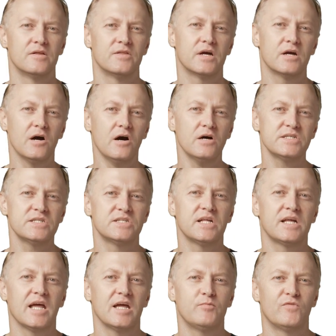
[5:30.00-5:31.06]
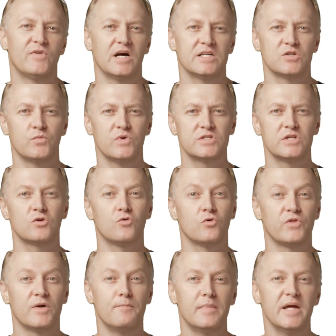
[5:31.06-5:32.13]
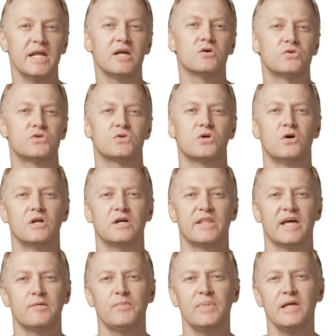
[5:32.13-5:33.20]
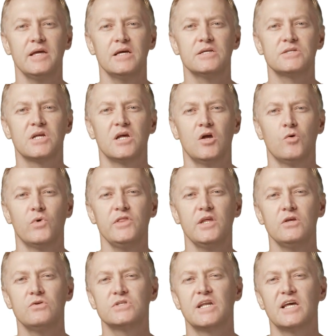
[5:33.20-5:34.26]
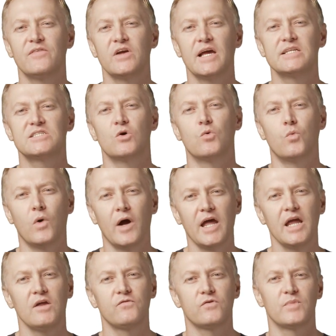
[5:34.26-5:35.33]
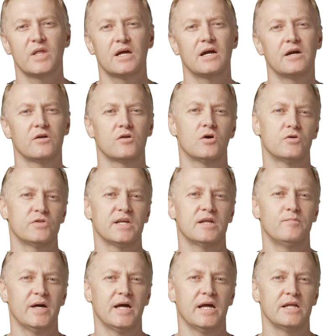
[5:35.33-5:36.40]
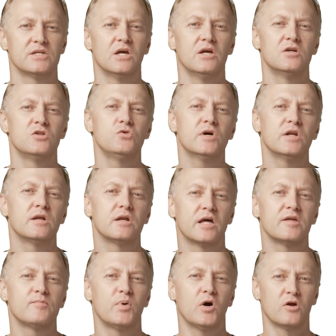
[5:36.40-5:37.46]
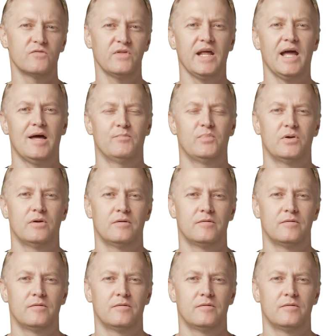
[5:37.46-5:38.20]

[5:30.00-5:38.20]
The Cast SDK provides a wizard called the Mini Controller that appears when the user navigates away from the current content page to another part of the app.